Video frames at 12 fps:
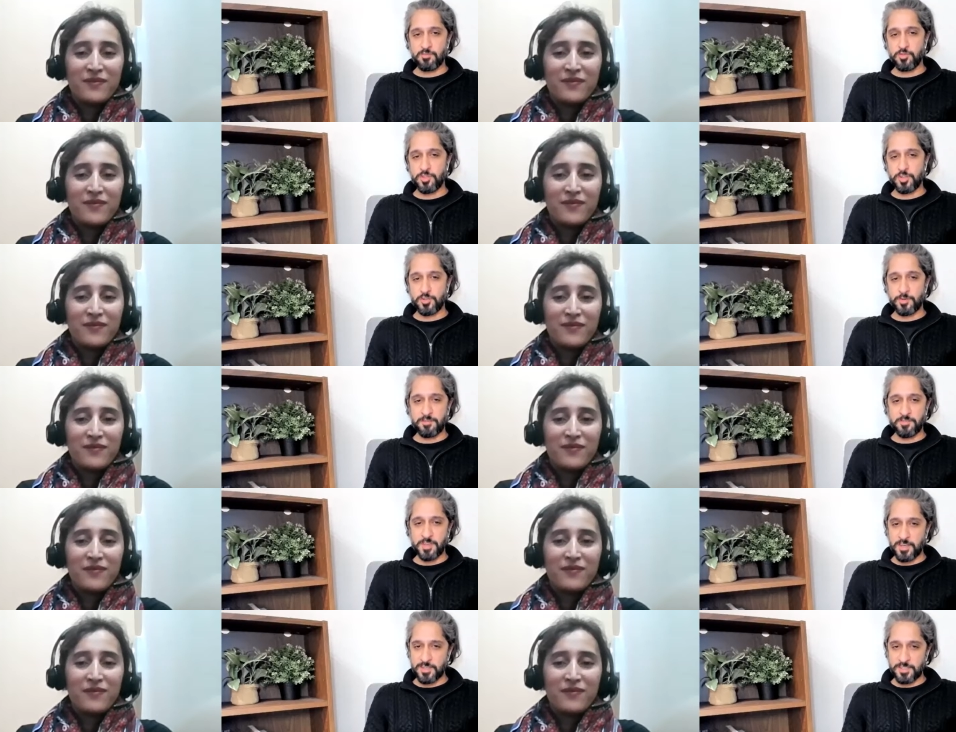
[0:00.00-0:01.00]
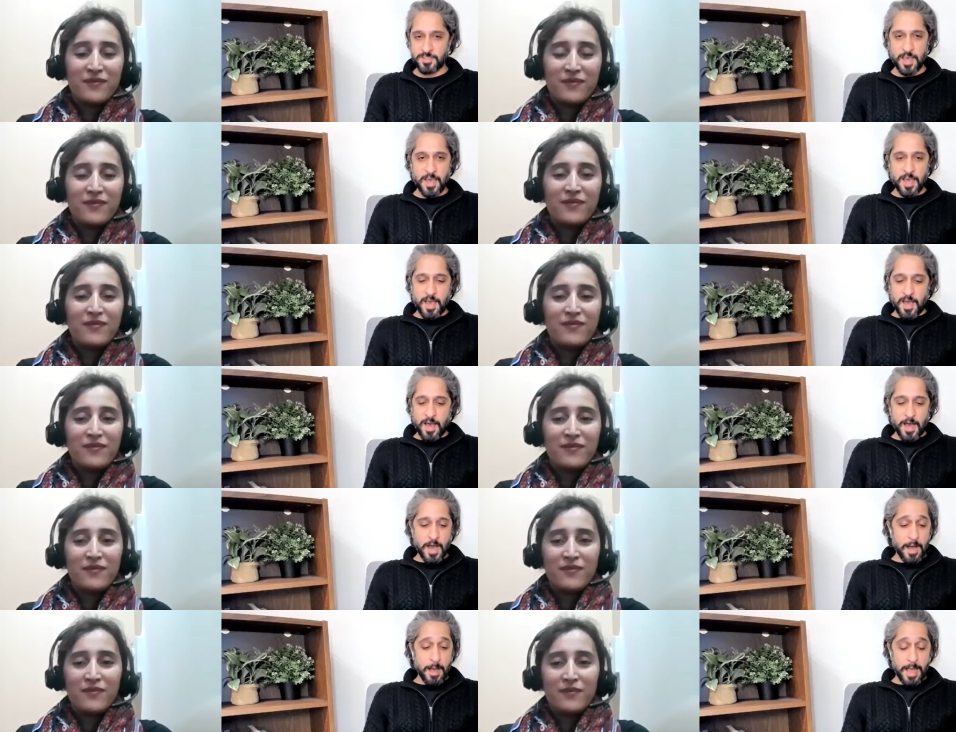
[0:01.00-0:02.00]
Speaker 1: for more than 12 years.
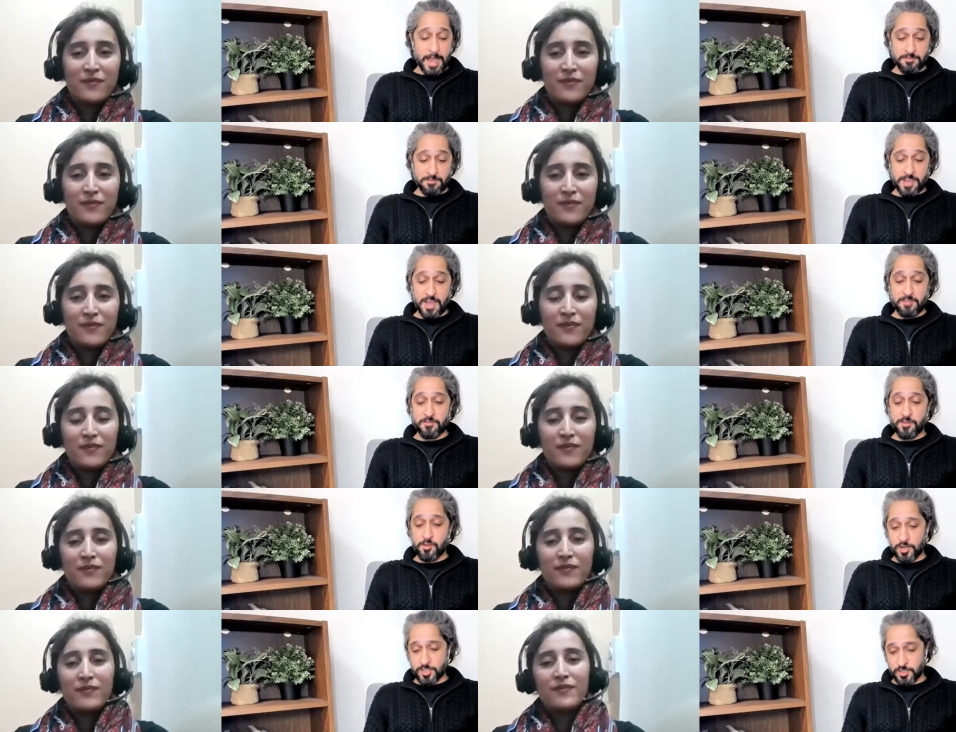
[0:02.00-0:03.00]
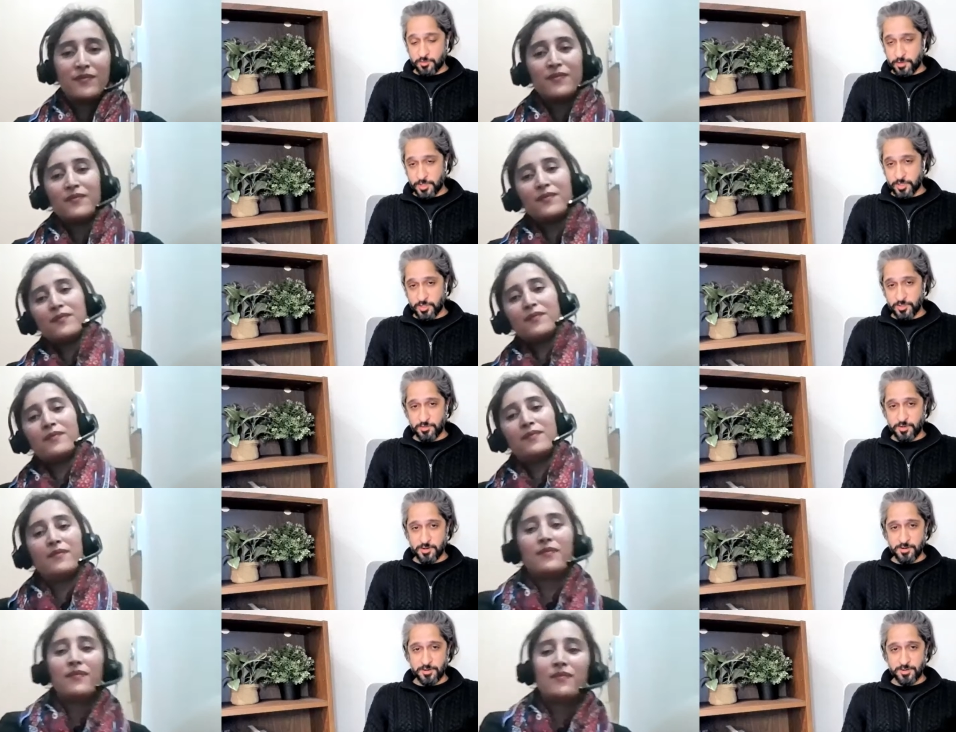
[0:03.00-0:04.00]
Uh, and we have lots of questions
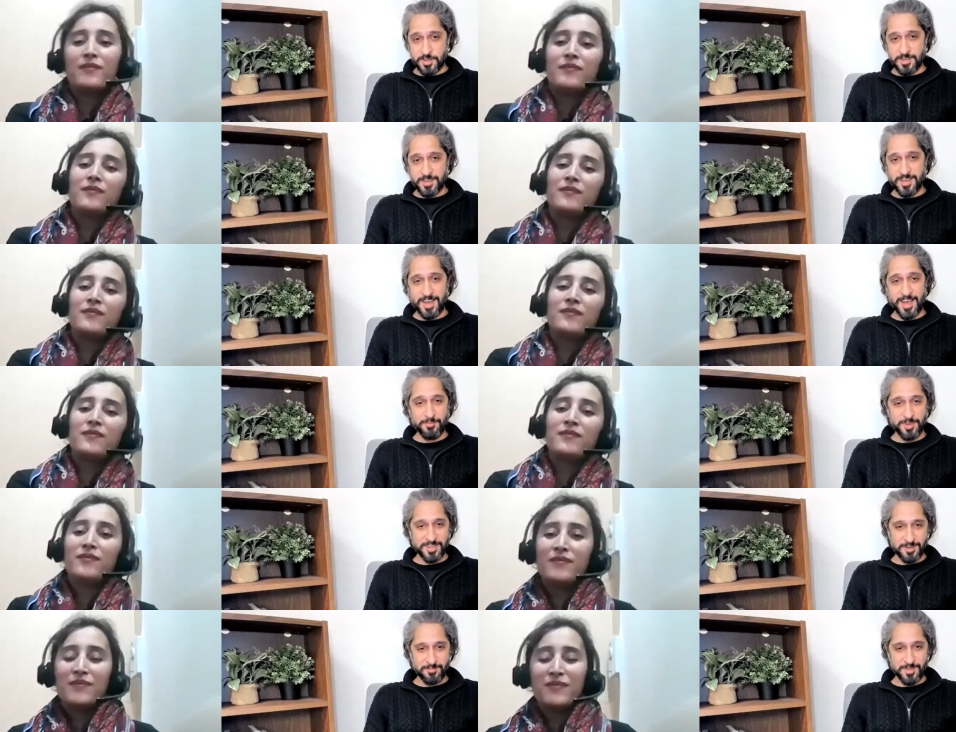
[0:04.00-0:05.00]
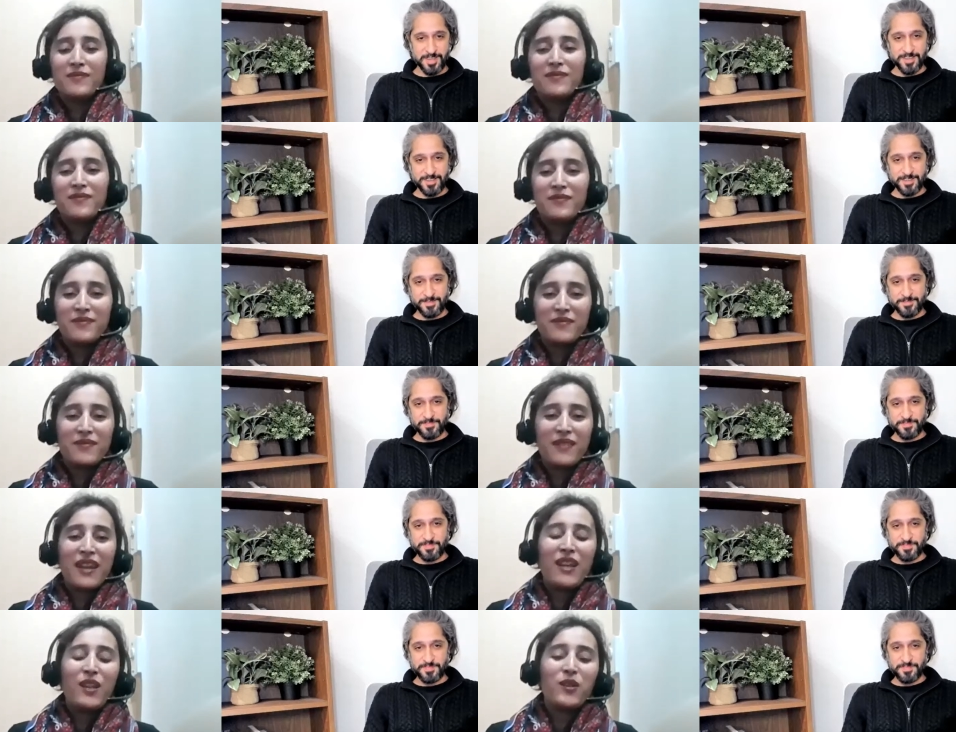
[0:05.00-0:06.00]
for her today. Hi, Maryam.
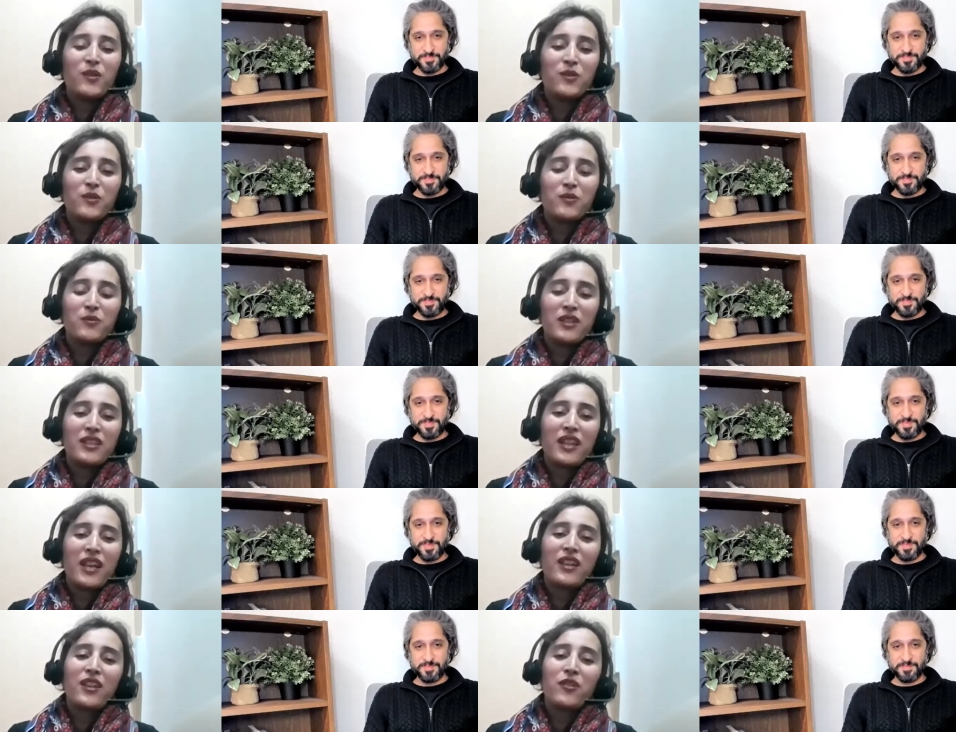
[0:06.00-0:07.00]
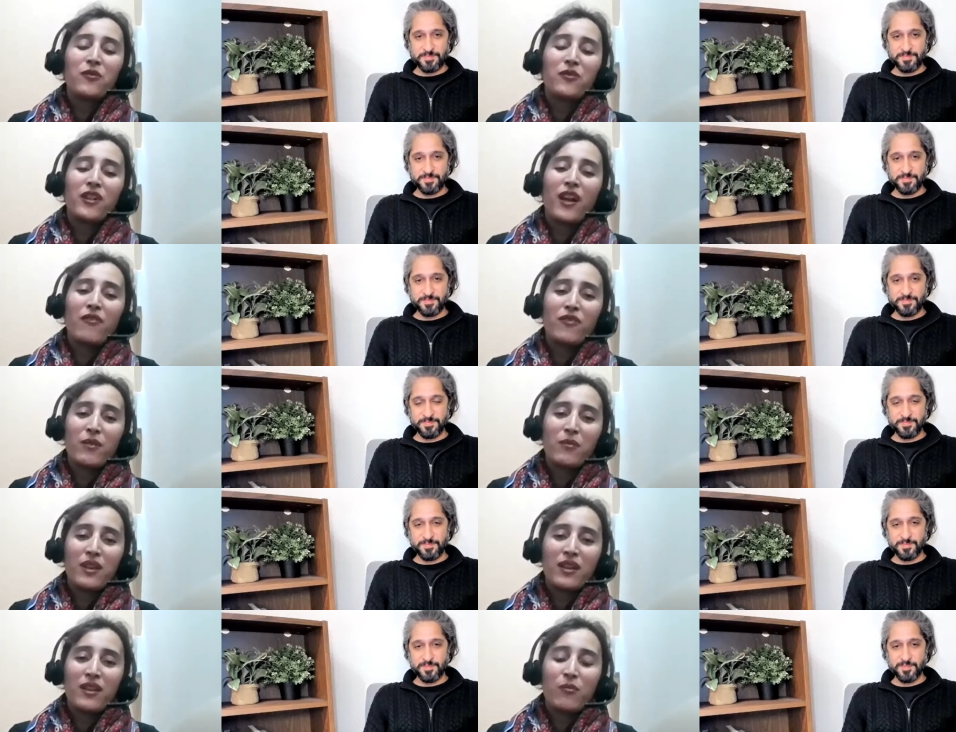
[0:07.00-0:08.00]
Speaker 2: Hello, Omar. Thank you for having
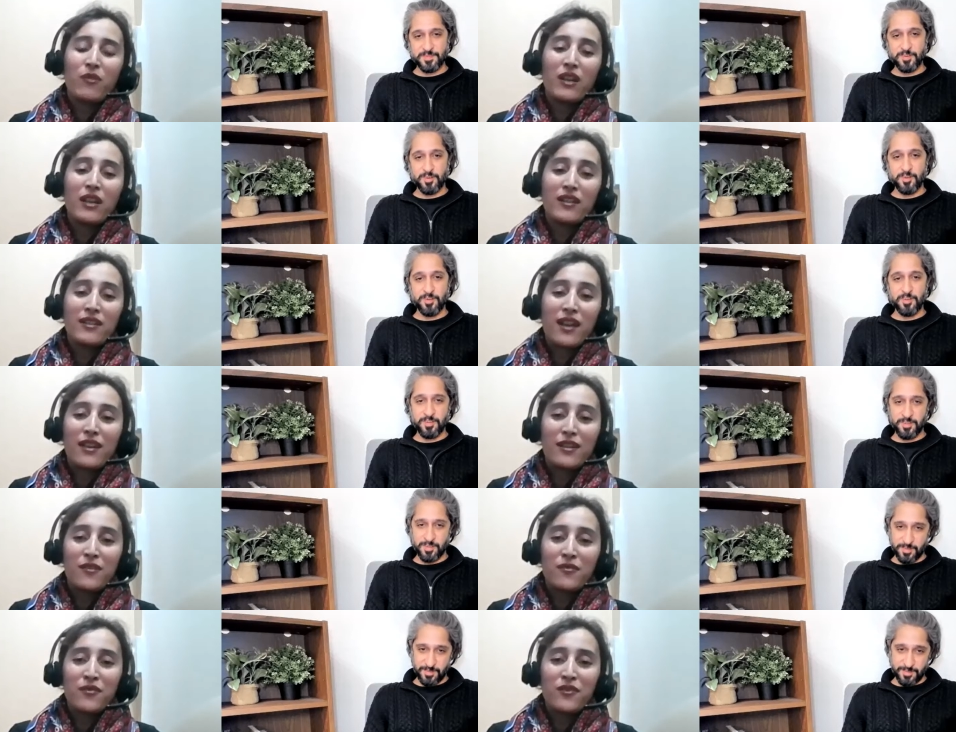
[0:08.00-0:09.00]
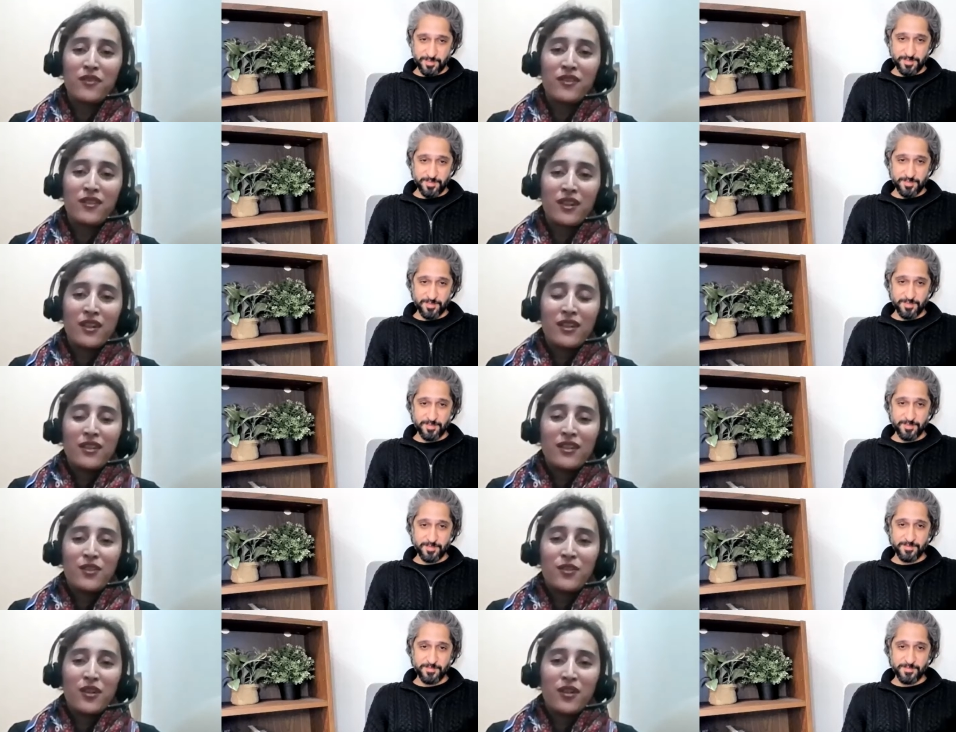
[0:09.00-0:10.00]
me. I'm really excited for
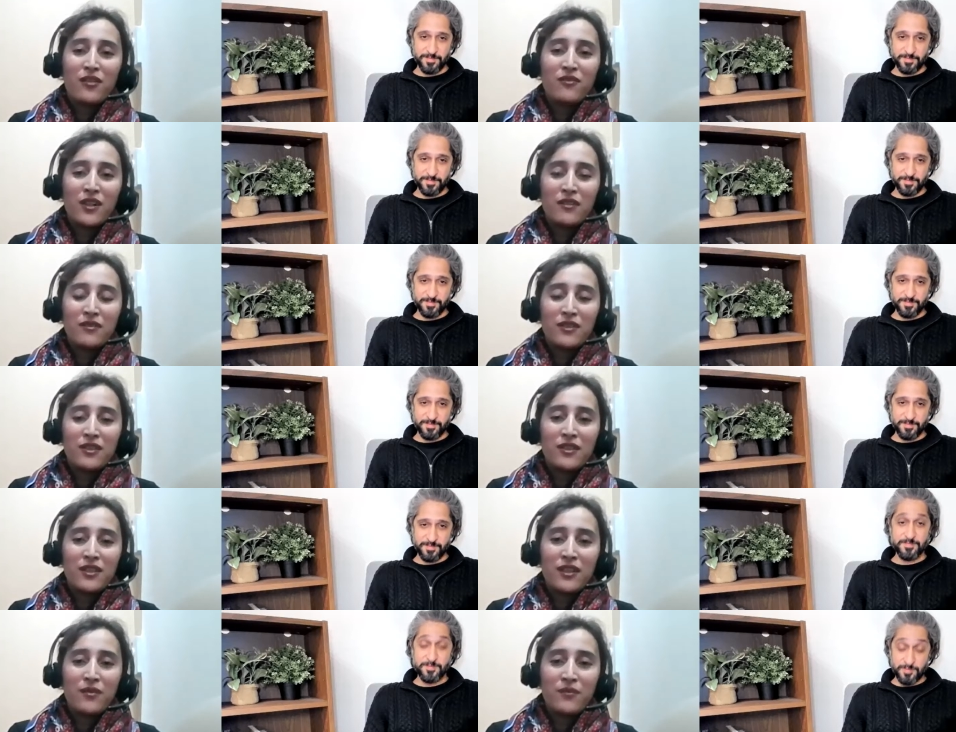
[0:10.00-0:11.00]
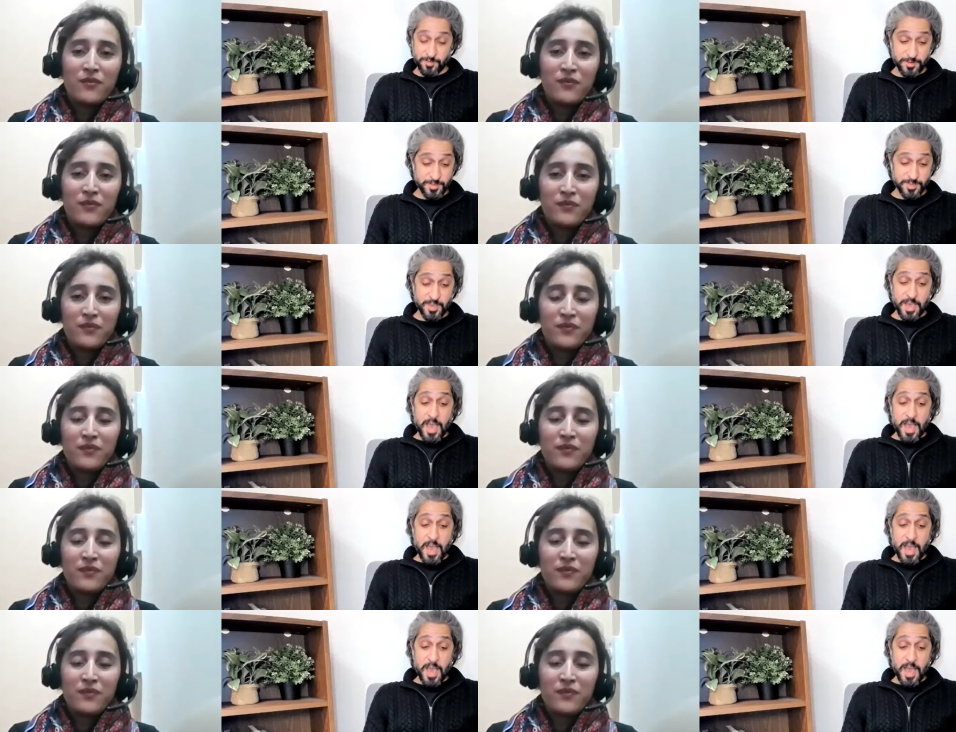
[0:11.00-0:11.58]
this talk of ours today. Of
Speaker 1: course